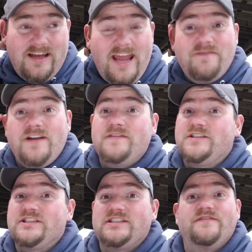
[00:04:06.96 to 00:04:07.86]
even if
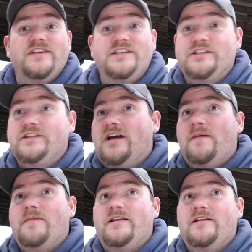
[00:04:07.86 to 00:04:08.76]
it's just a vision.
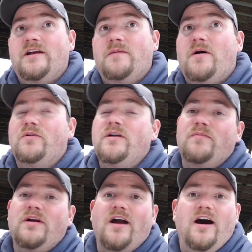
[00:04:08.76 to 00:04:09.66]
I mean, come on,
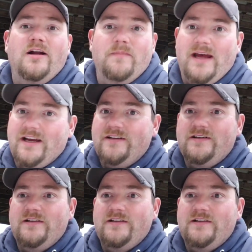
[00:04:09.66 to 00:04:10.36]
bring Han back.